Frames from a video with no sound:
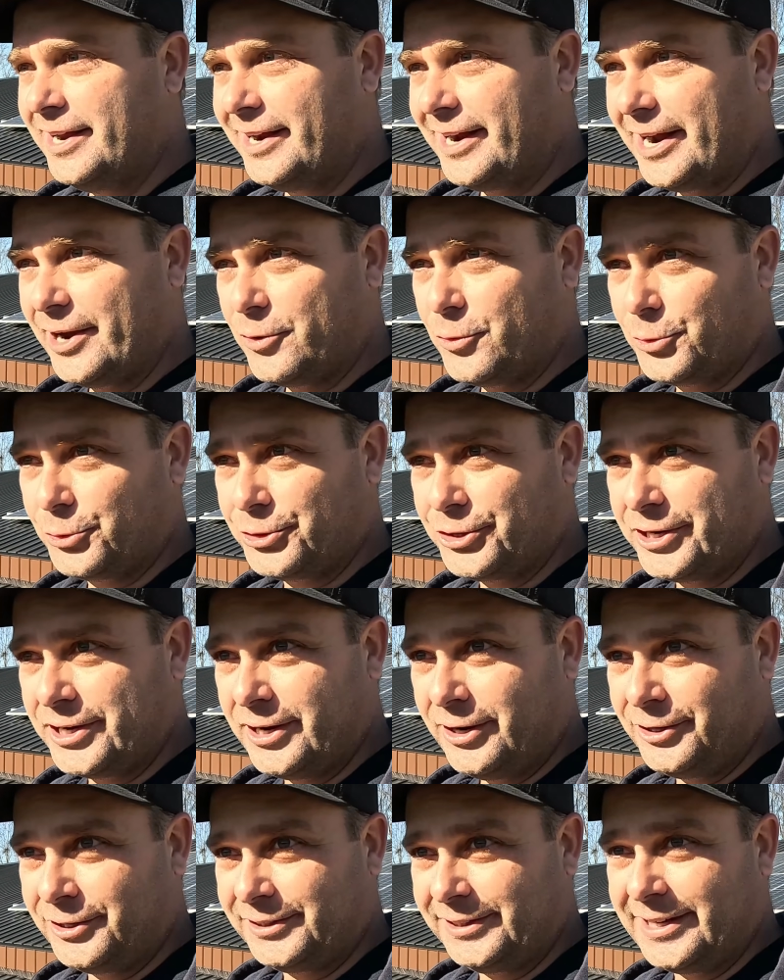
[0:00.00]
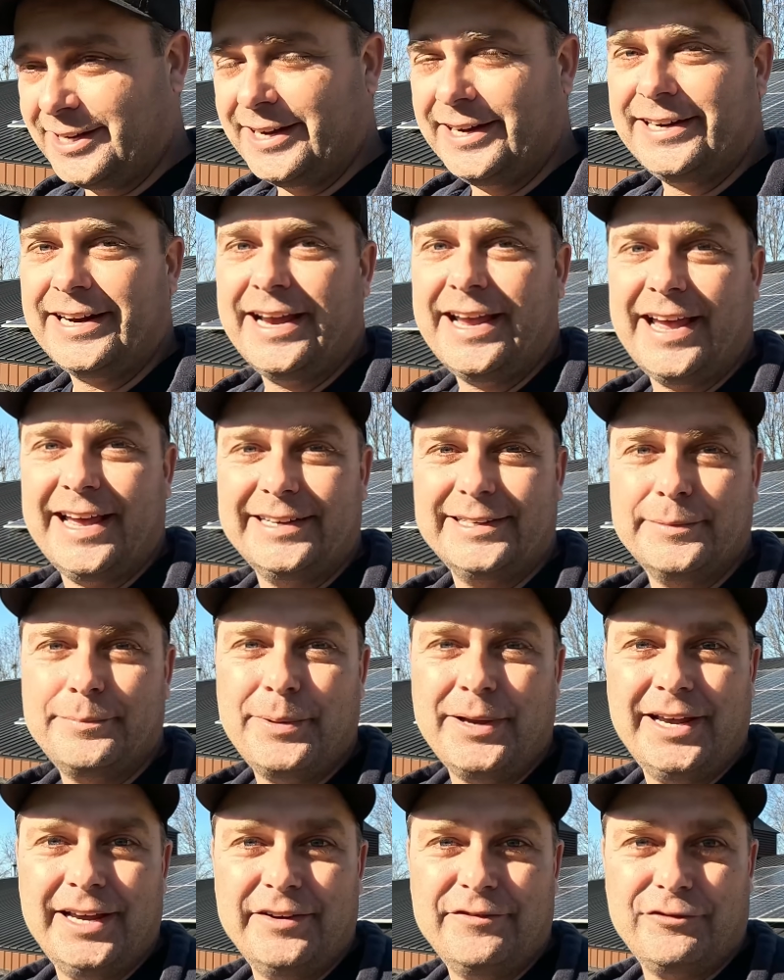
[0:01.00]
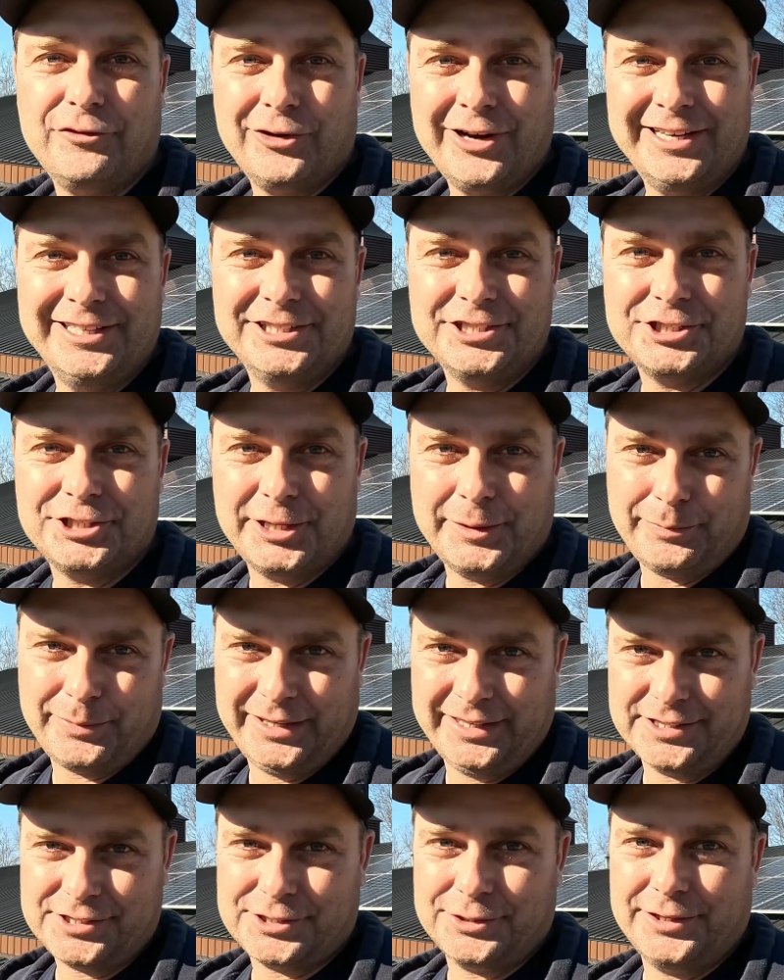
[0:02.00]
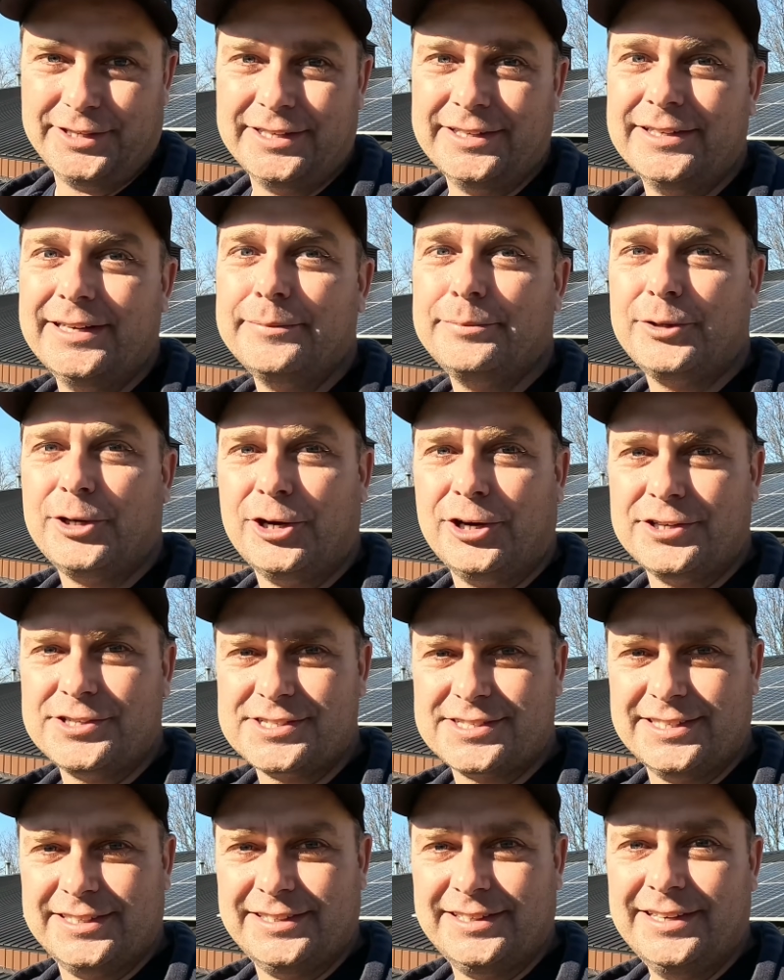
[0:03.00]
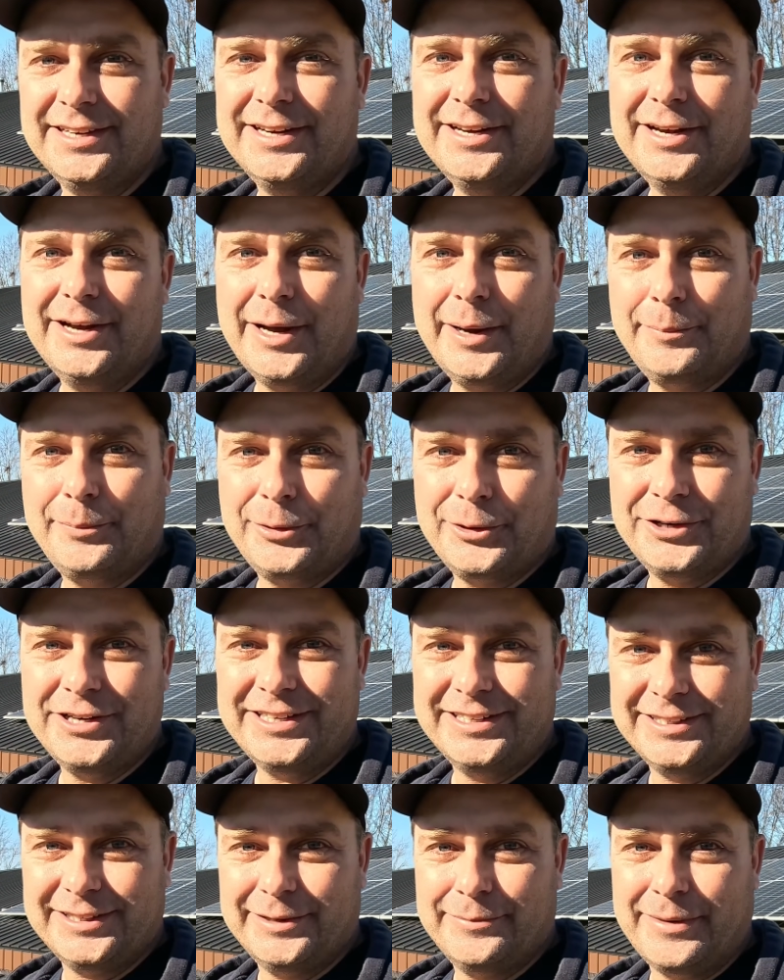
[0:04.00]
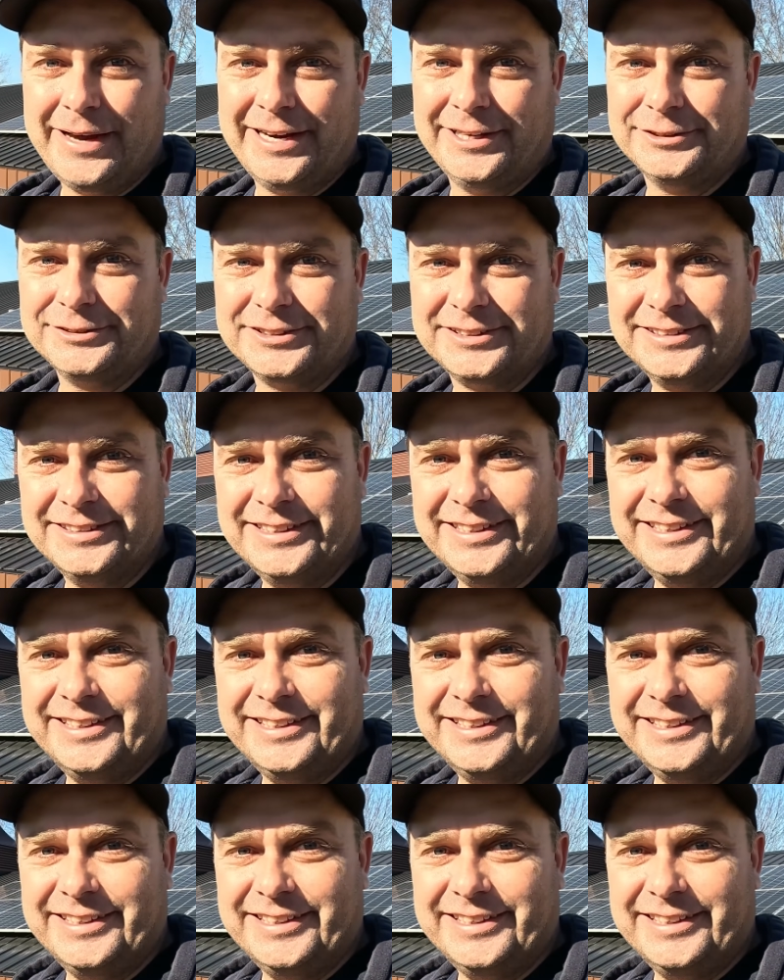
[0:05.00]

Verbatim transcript: I ordered it online, I had to pay freight shipping, so it ended up costing a pretty good amount.